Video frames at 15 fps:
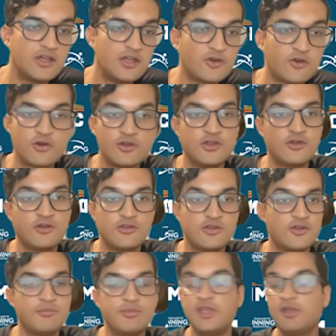
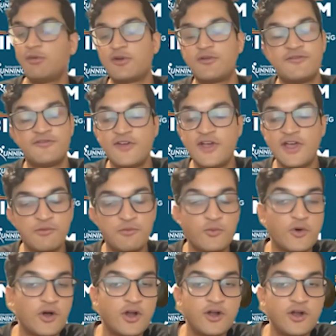You'll be able to find
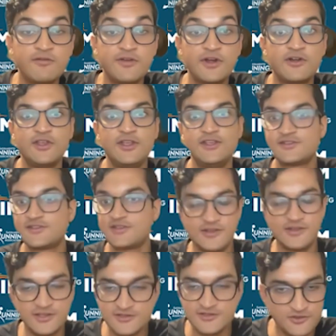water very
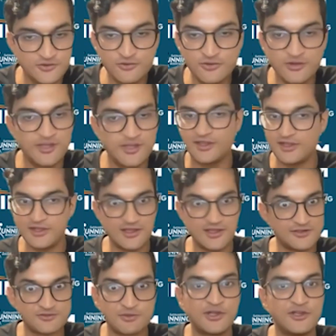easily too,
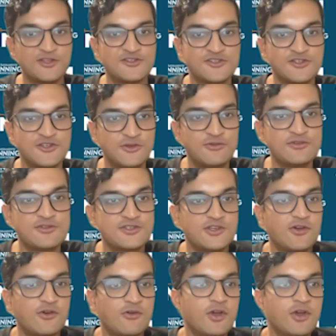as well as nuun.
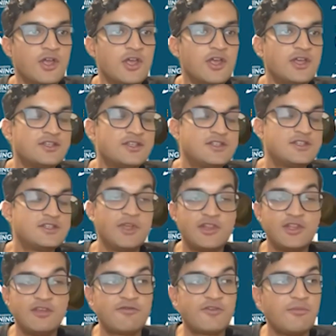So
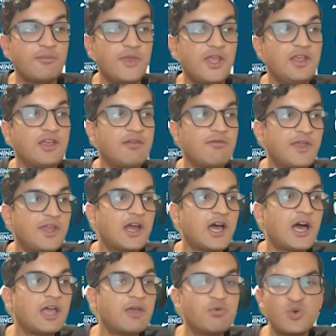typically for me, I mean,
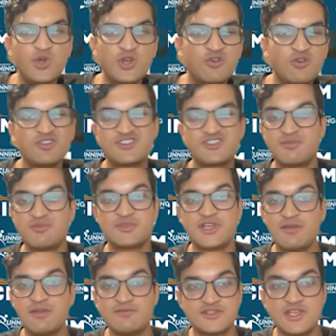I will
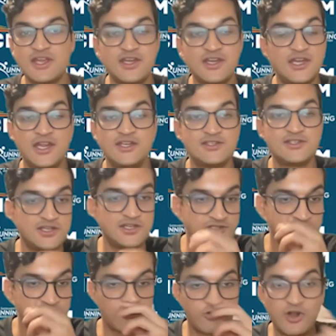sometimes at an aid
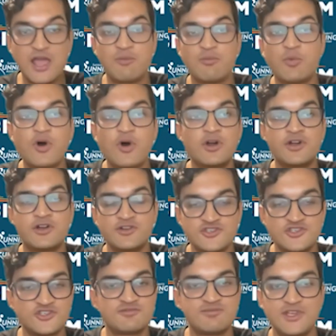station grab water
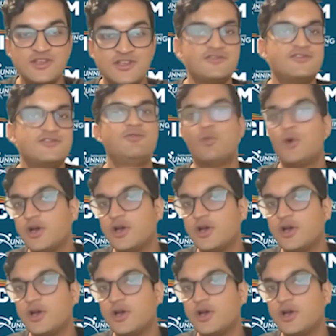just because